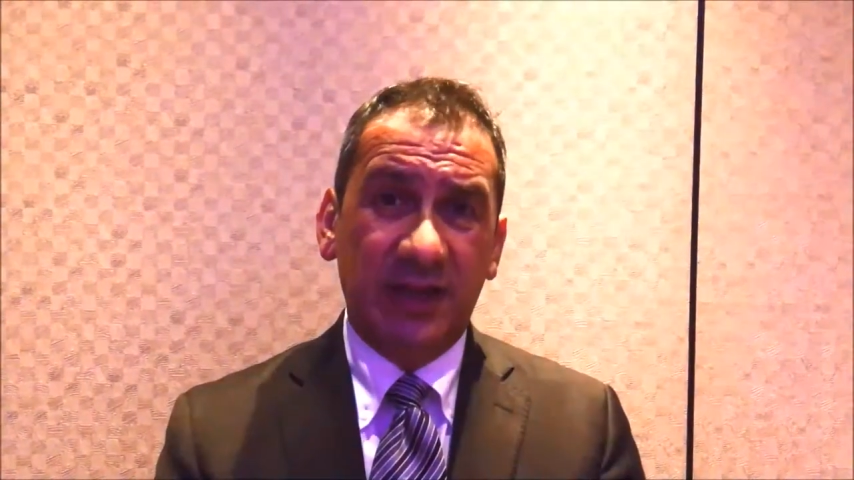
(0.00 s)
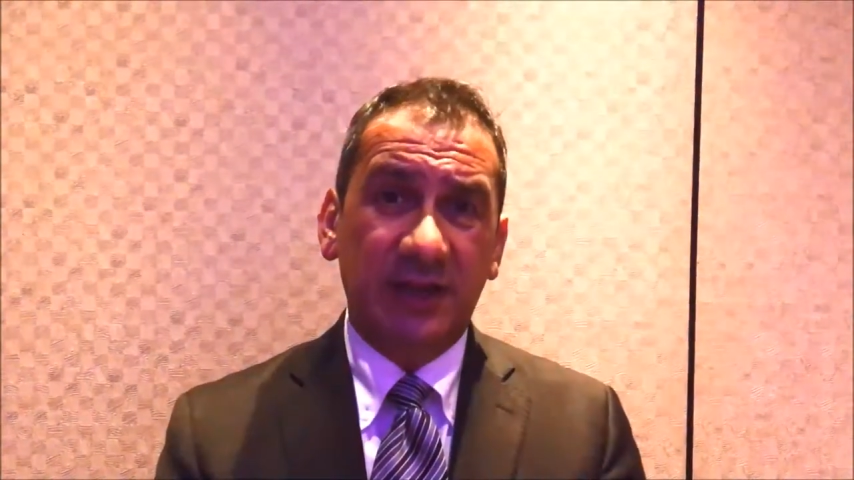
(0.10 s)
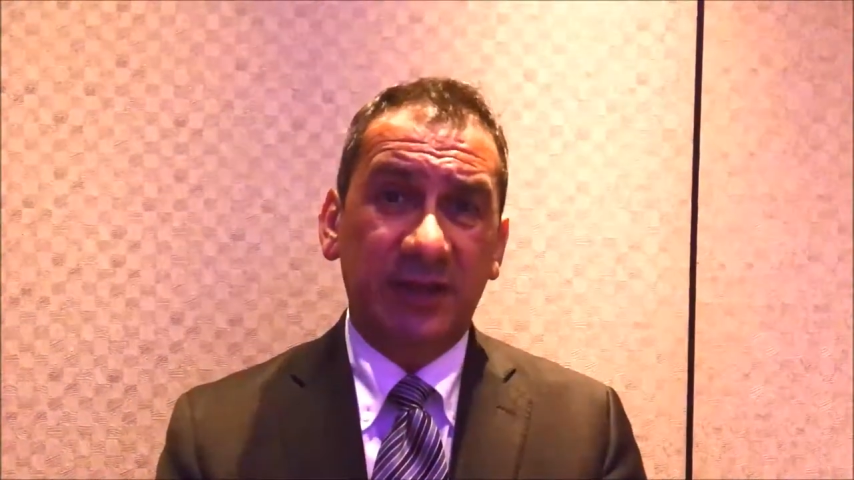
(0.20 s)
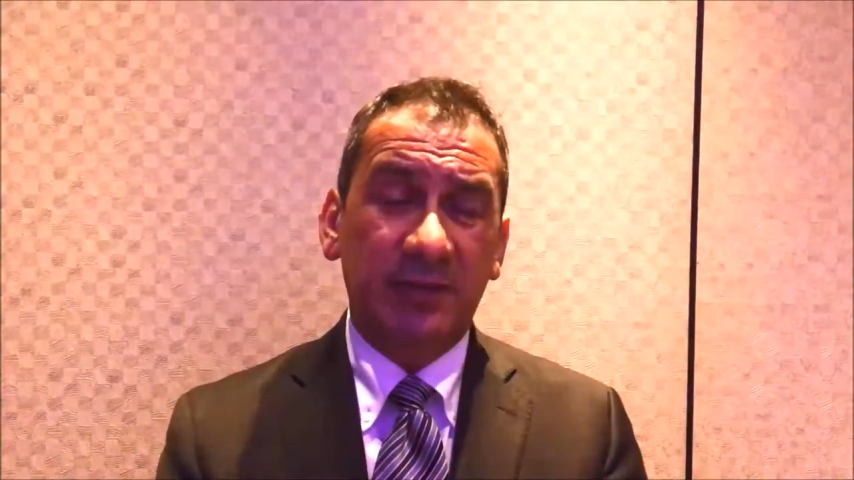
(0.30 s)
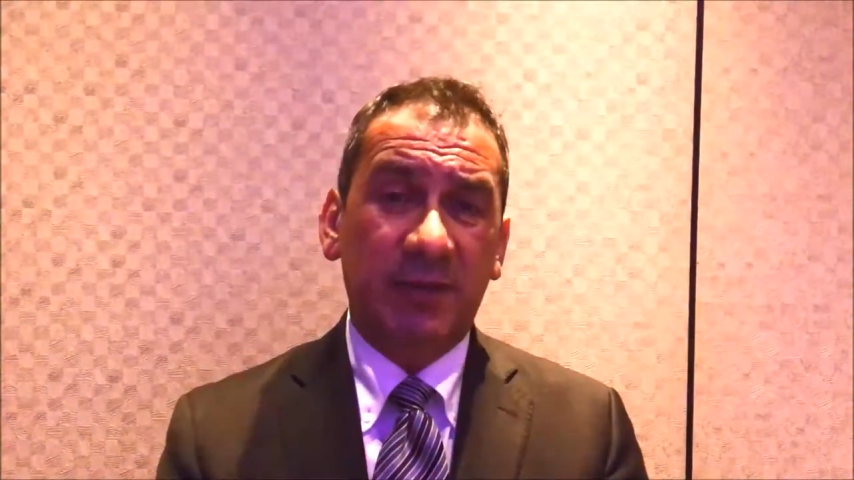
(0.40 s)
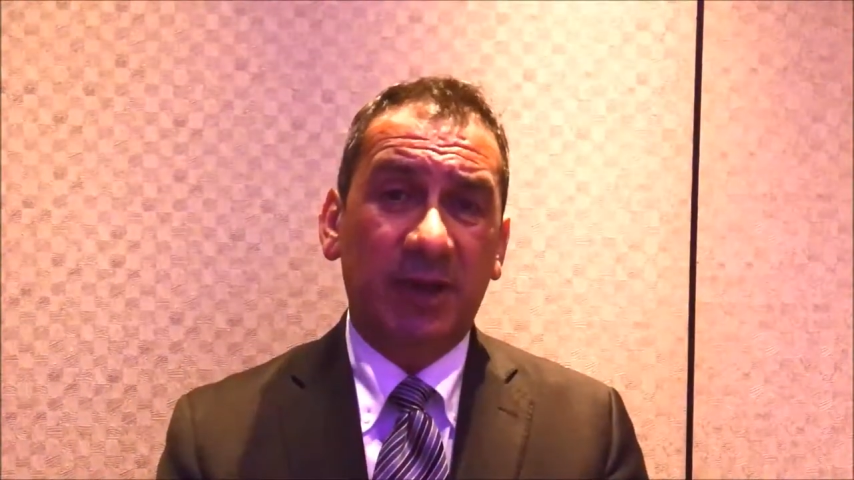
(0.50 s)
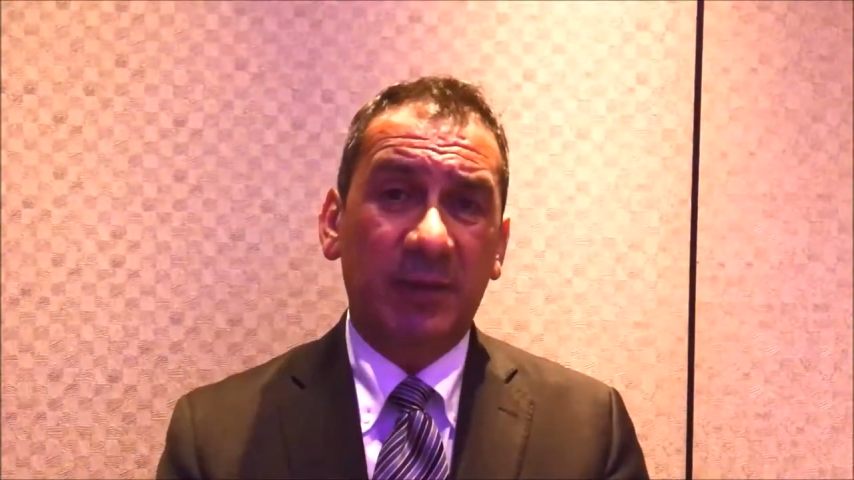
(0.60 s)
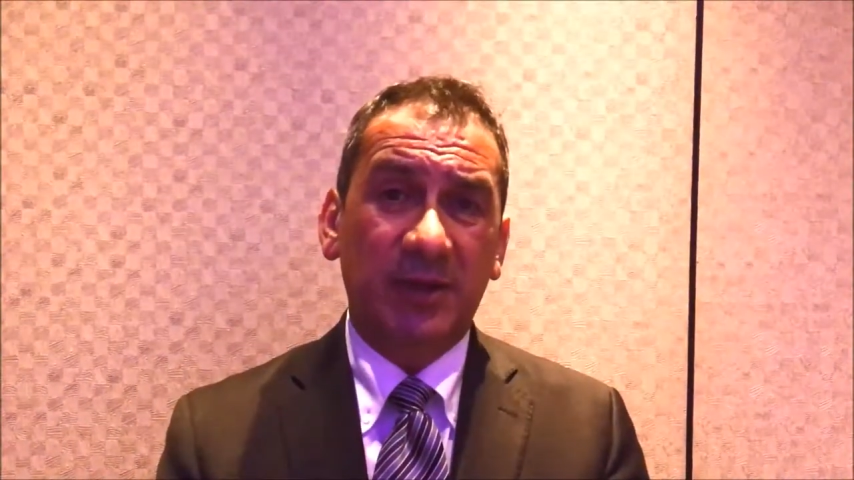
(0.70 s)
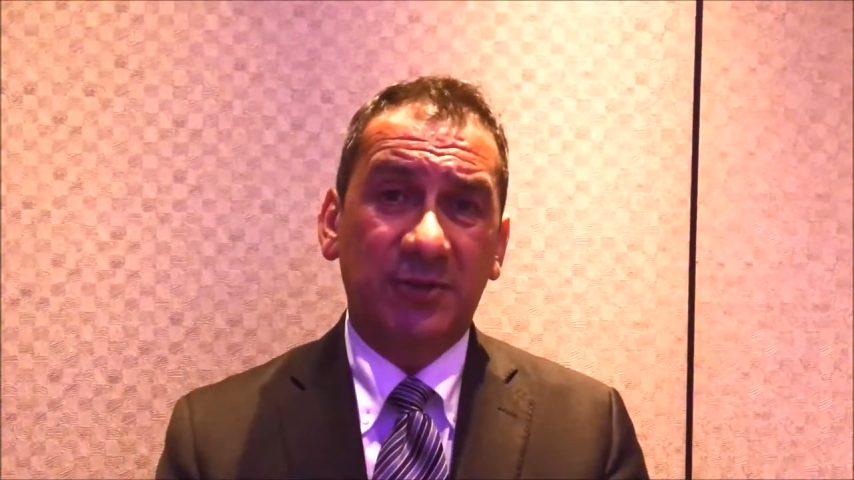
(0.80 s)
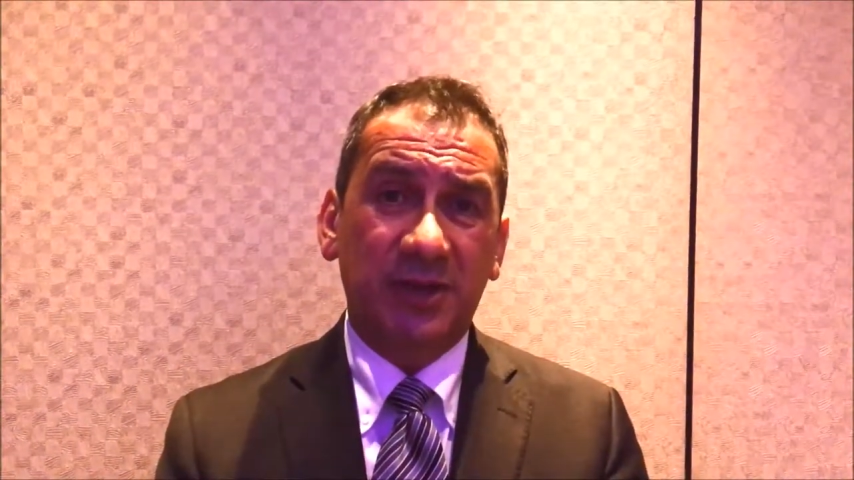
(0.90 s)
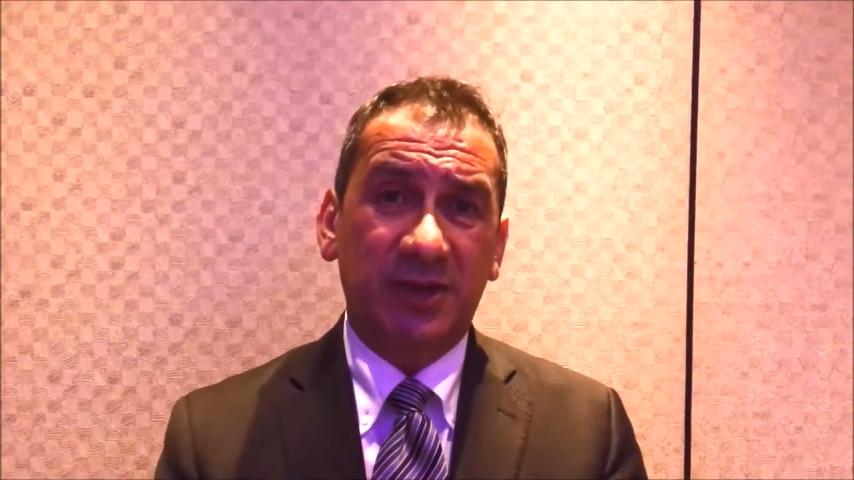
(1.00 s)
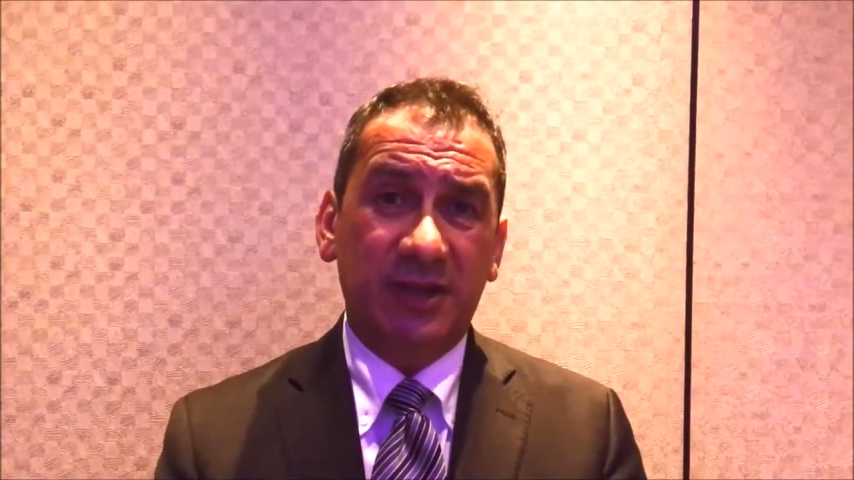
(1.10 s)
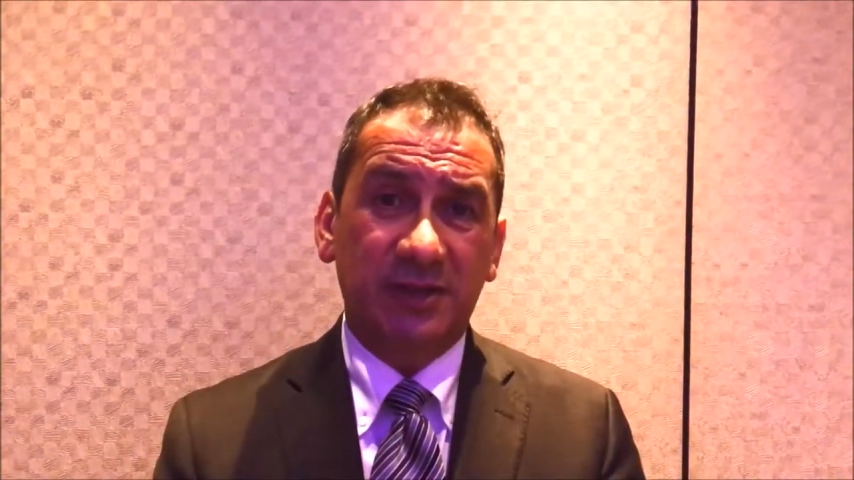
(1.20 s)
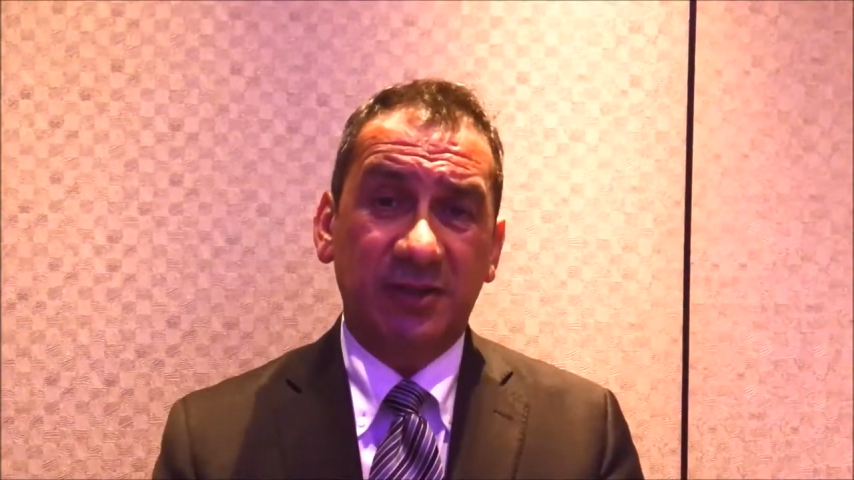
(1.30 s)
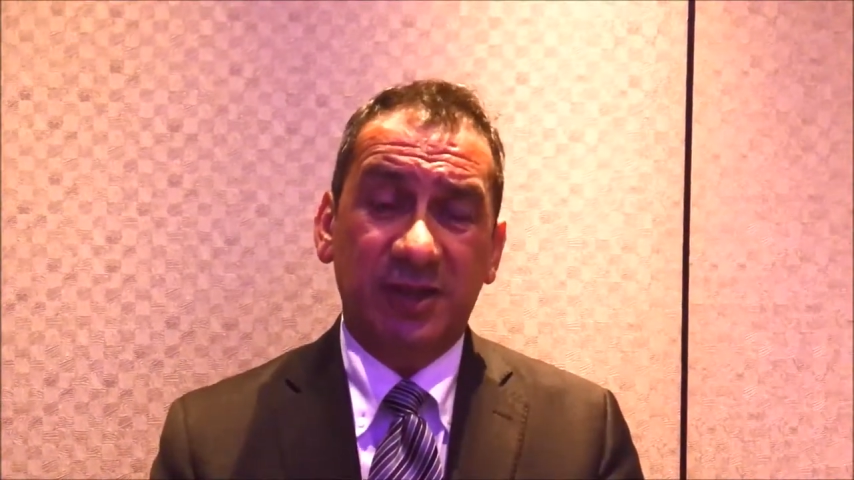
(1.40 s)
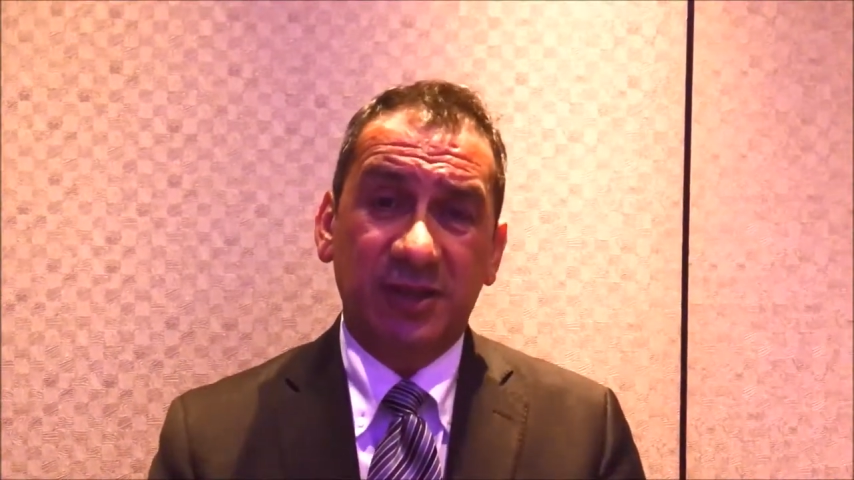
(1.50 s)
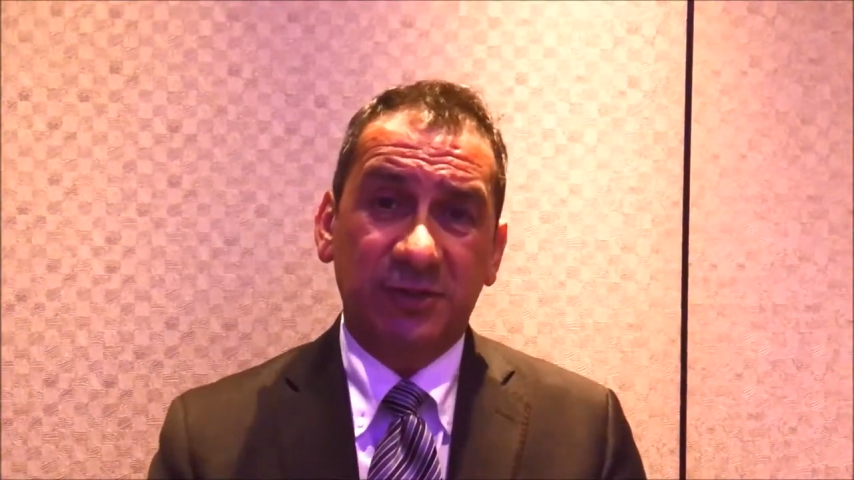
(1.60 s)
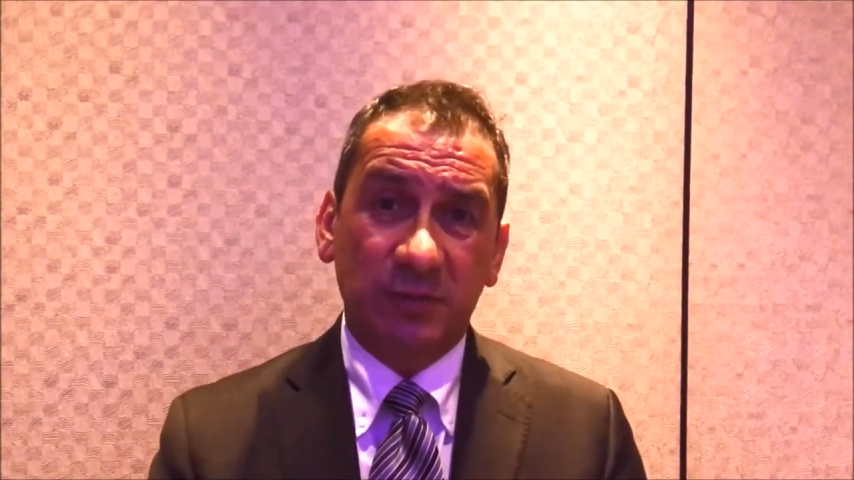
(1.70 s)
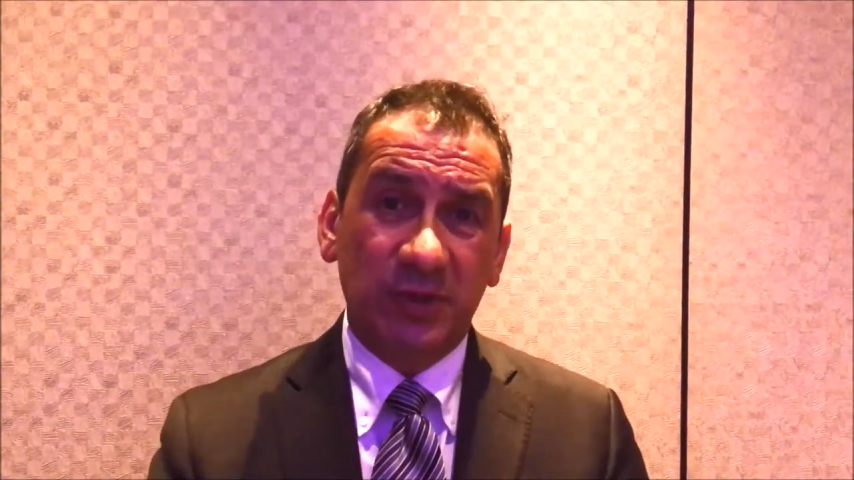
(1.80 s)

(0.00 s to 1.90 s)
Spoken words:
in the Parliamentary Association,